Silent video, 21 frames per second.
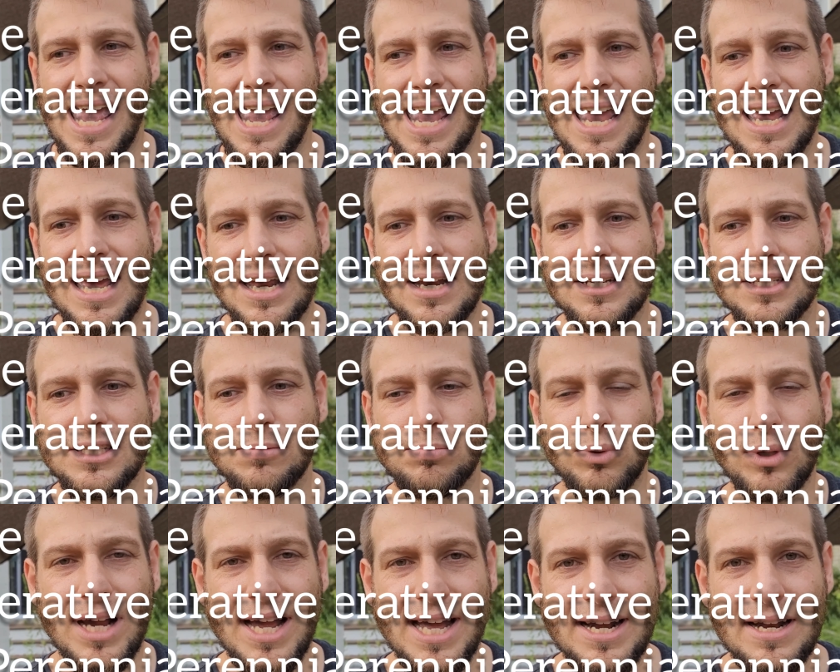and
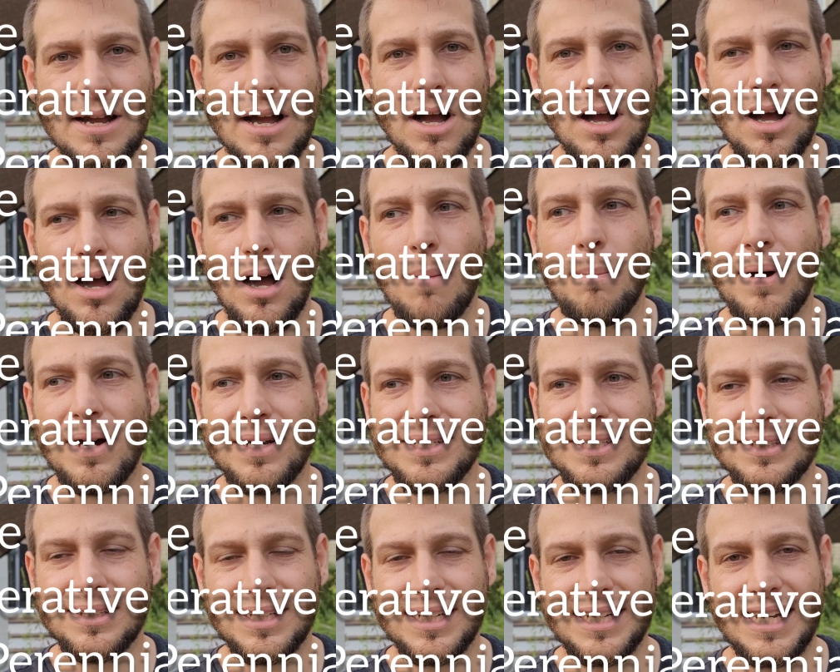spread
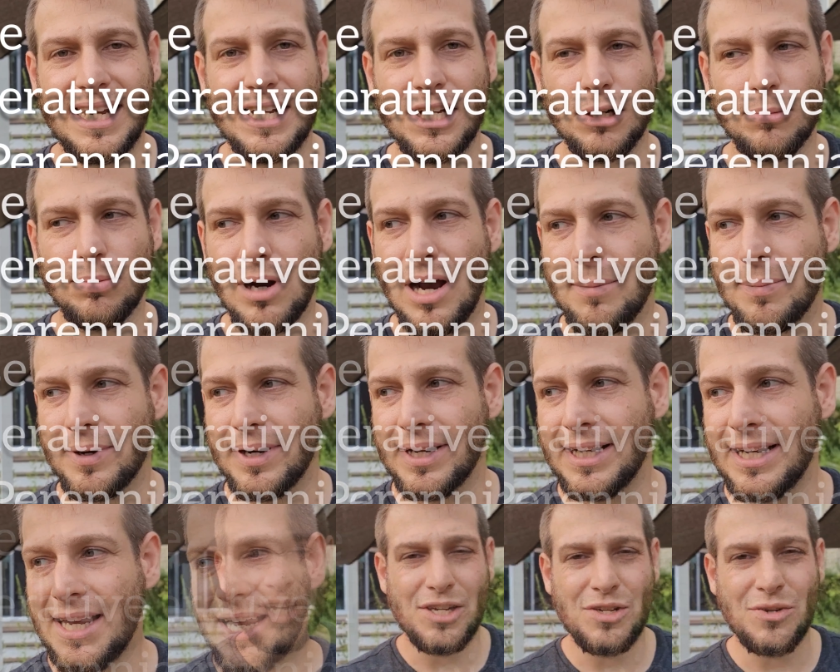abundantly in your
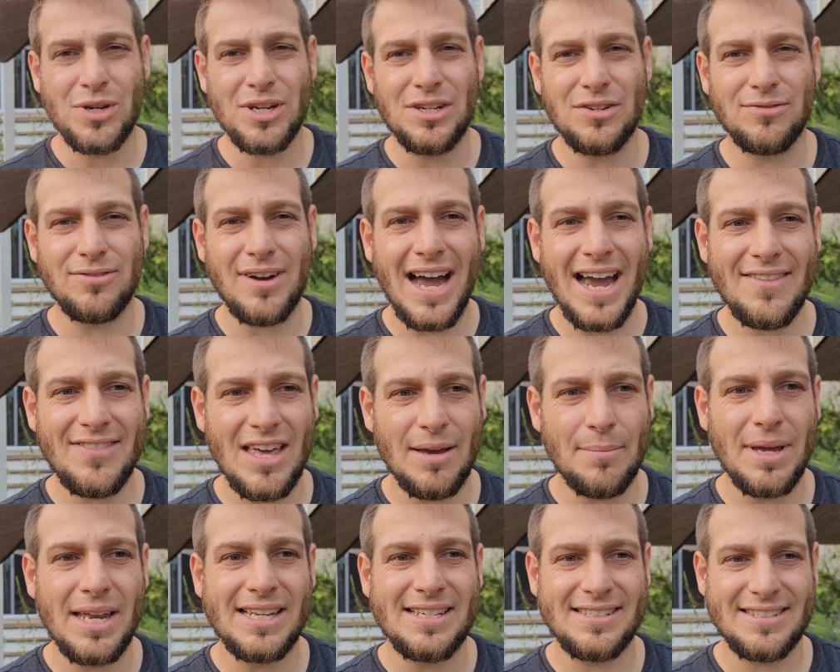property so that you can divide
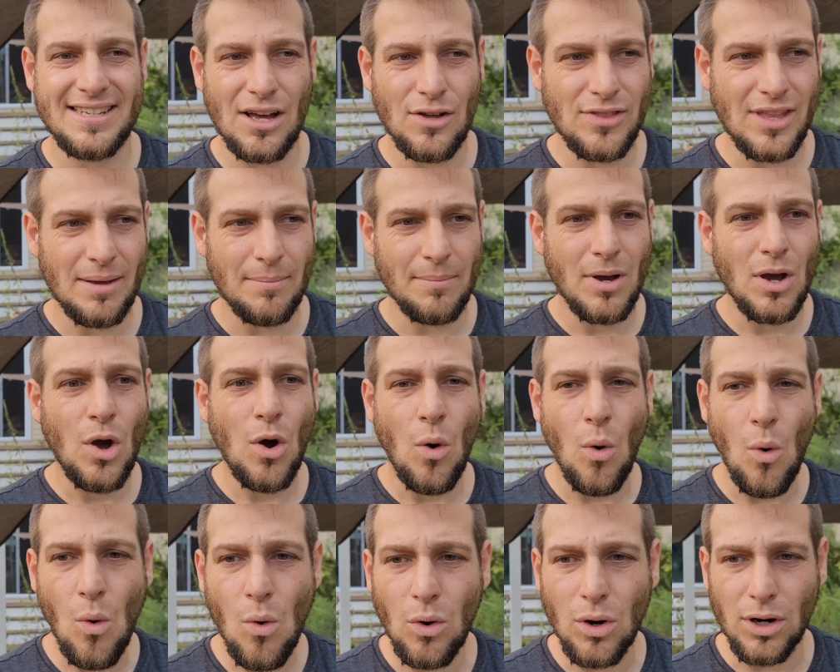them and sell them,
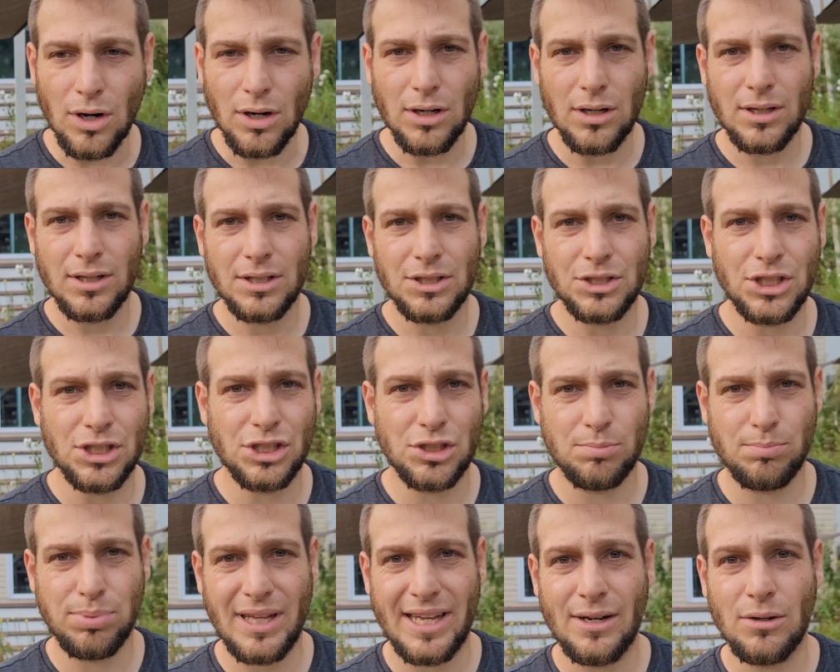or
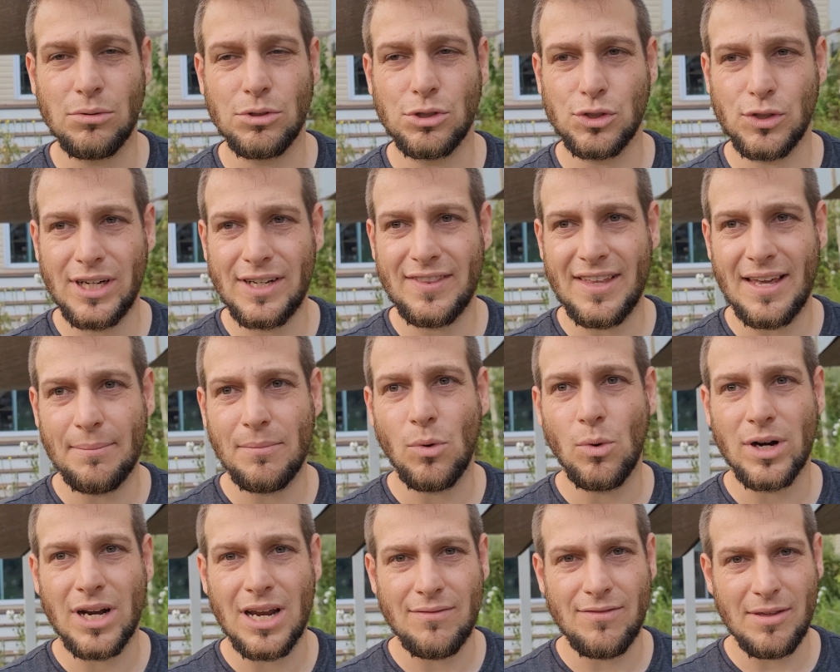just plain old trade them
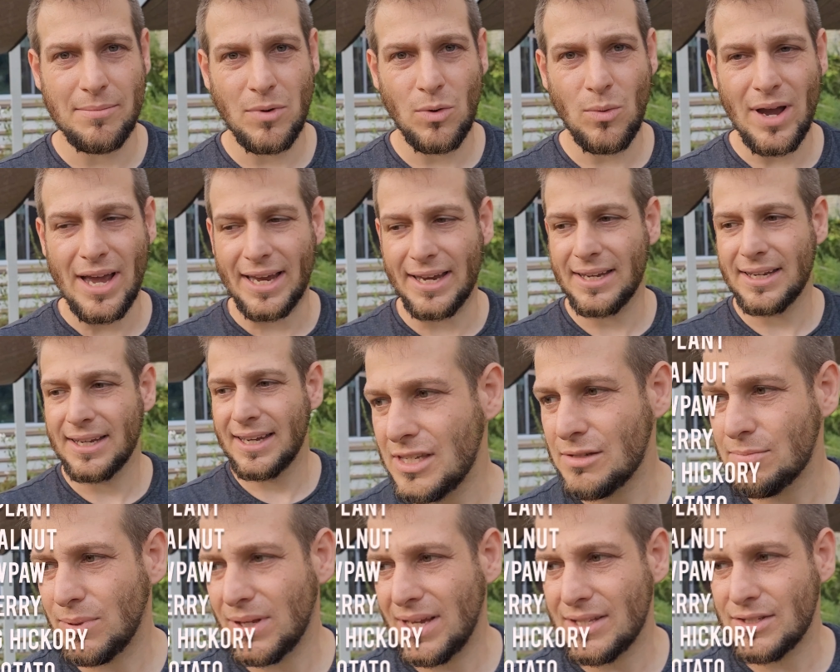or give them away.
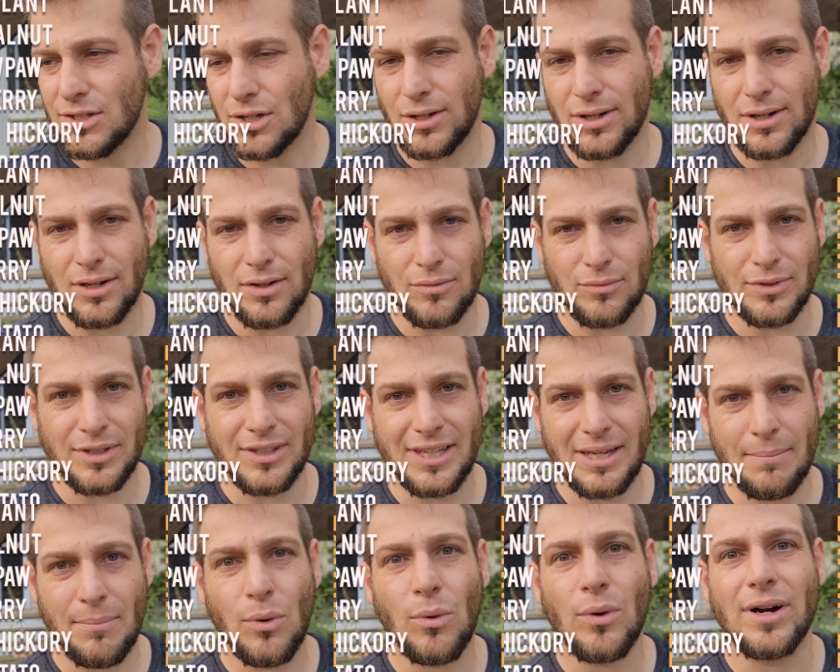These plants are really
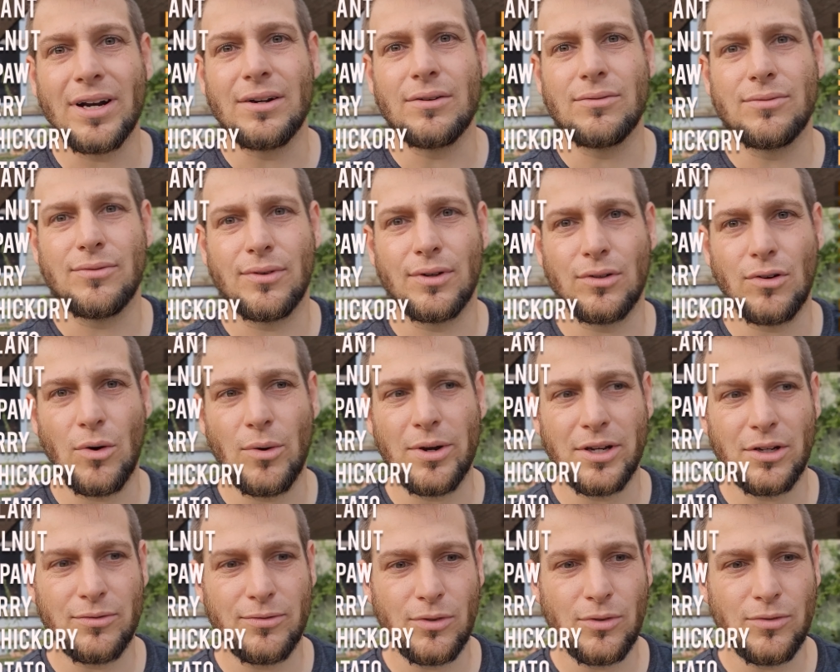important for
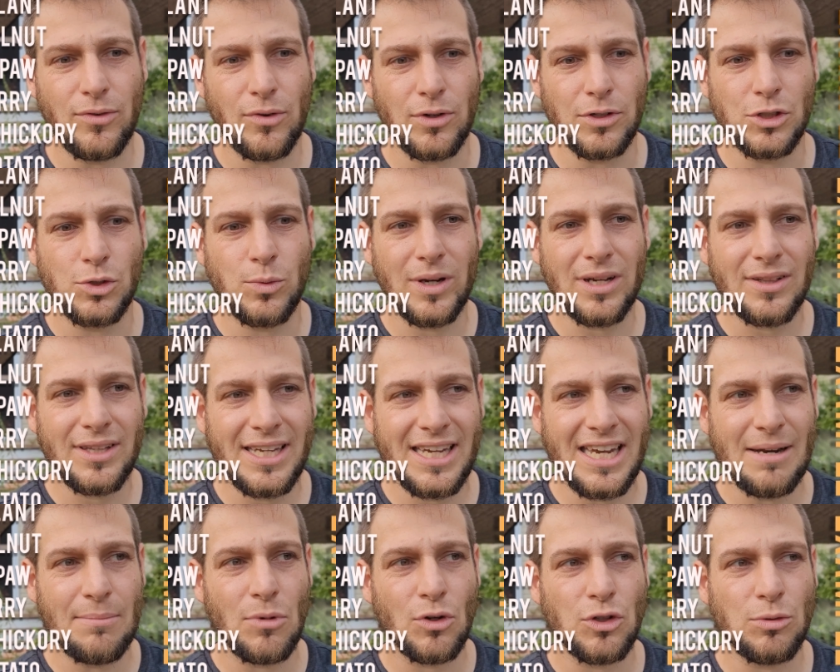growing your food forest
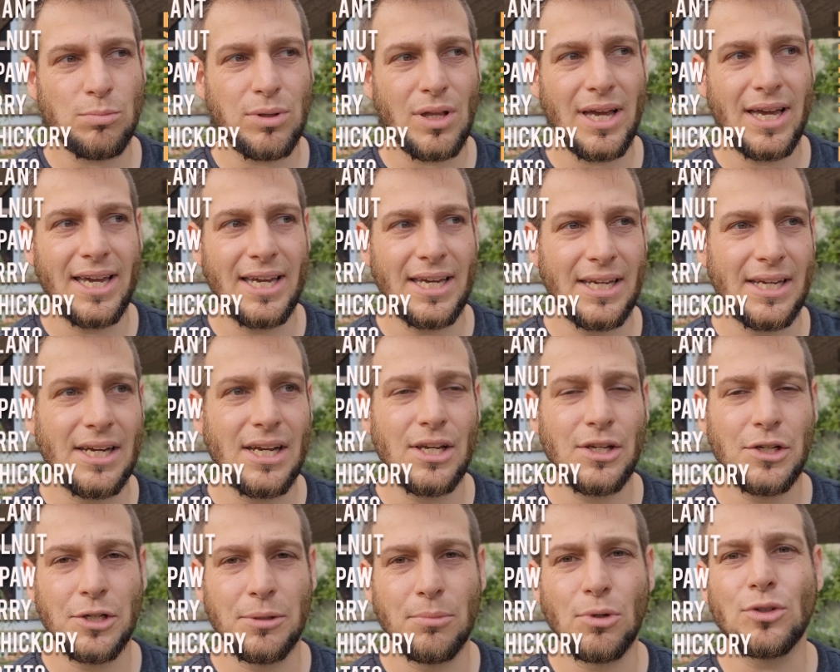quickly and multiplying
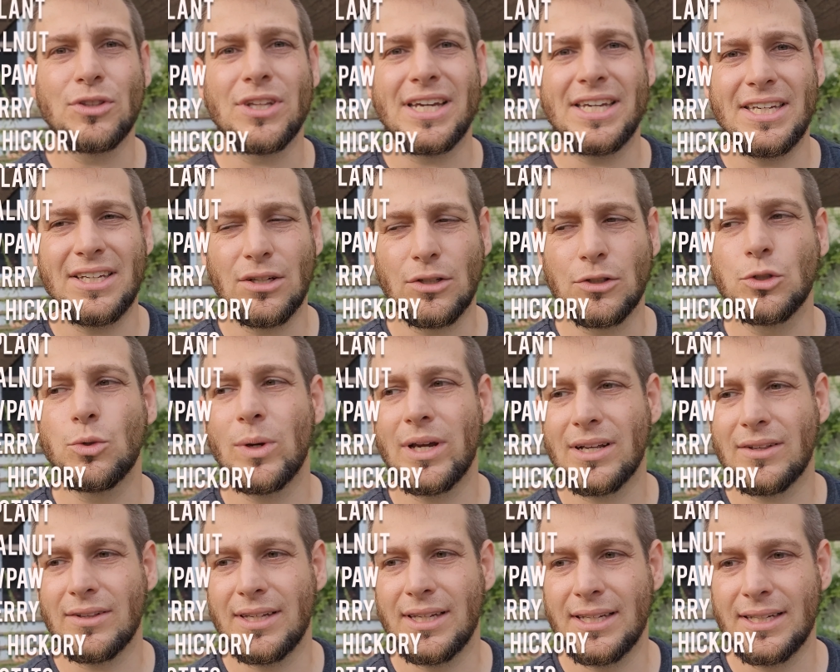your multi-yield
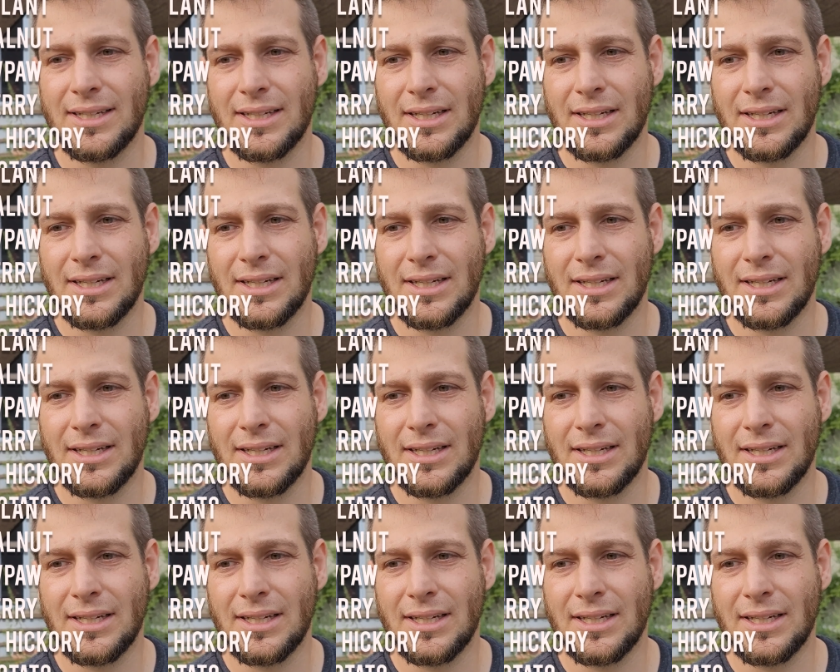quickly.